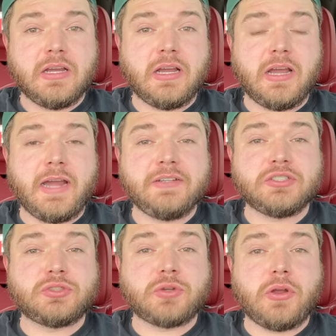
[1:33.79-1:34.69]
uh, I
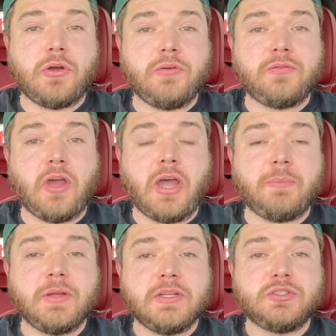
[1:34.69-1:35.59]
just drove up
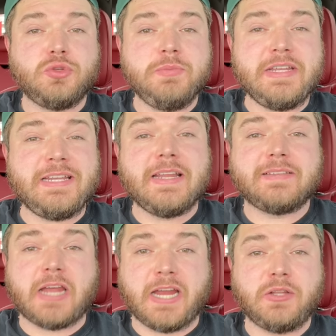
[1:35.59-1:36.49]
to meet
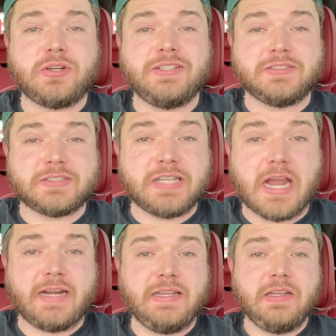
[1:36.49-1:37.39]
Tyler and
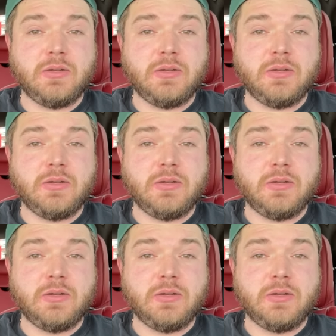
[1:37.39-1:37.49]
Scotty.